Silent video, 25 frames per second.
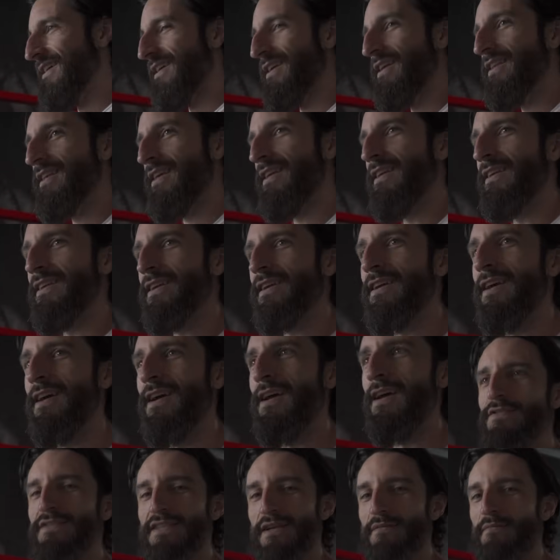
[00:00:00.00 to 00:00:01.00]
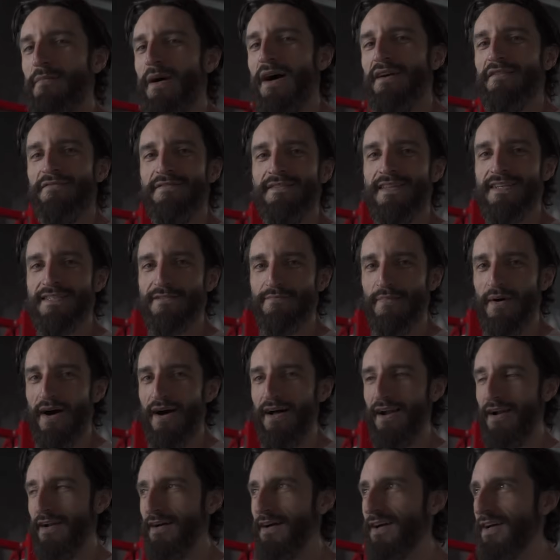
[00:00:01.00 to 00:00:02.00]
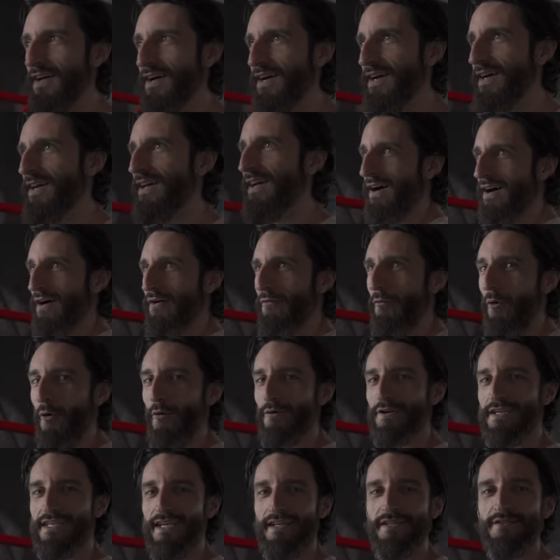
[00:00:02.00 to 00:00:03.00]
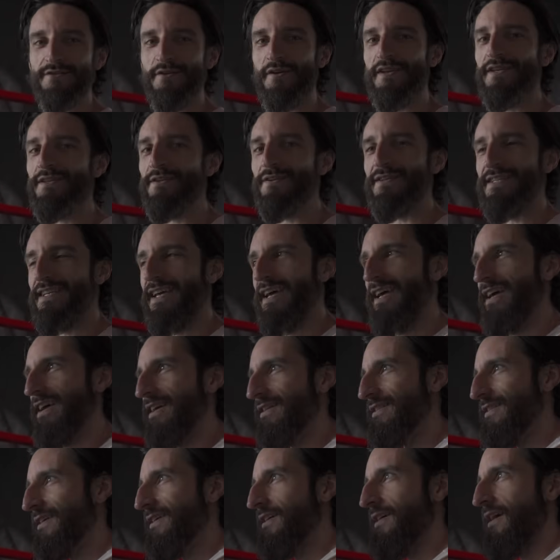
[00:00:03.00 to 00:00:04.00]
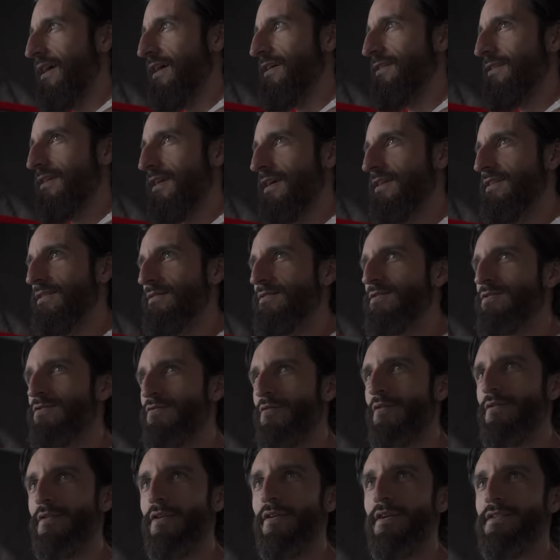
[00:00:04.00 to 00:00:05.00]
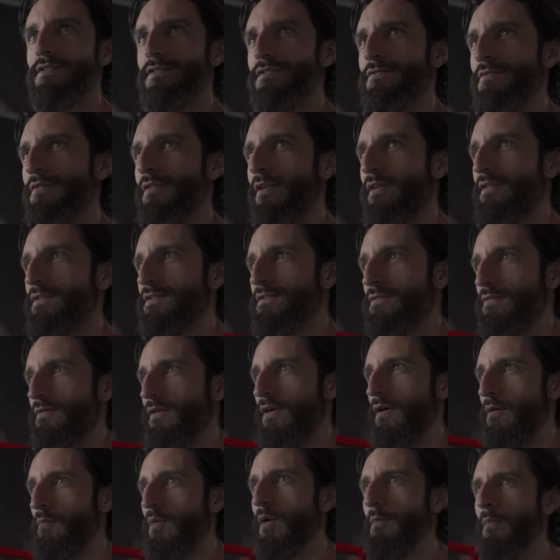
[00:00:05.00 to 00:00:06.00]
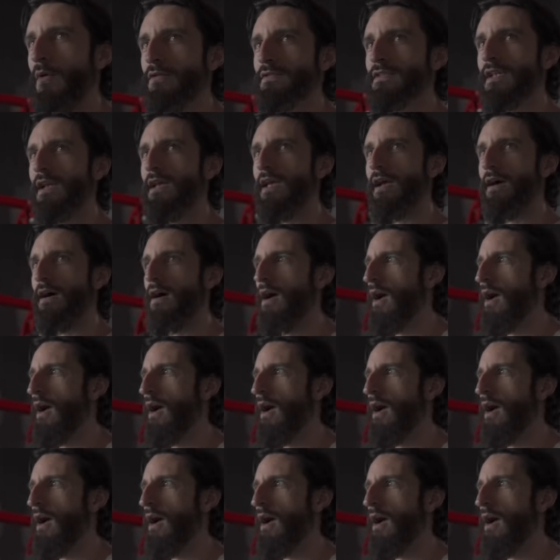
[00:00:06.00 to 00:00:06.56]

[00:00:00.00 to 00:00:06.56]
Eating, using mindfulness bar, working during the day, and getting stronger and stronger and stronger. But mostly,